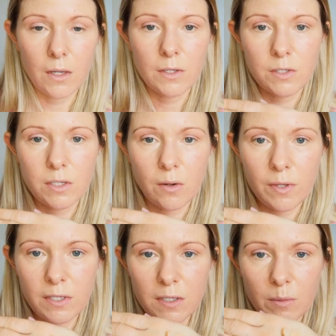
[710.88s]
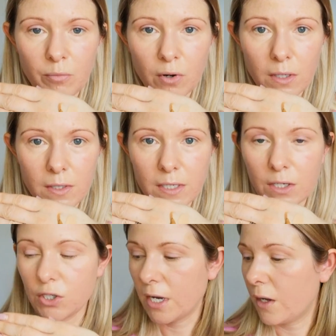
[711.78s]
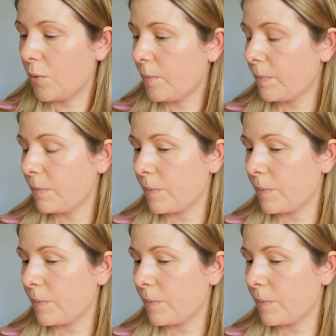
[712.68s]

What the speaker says: So this is a bronzing gel,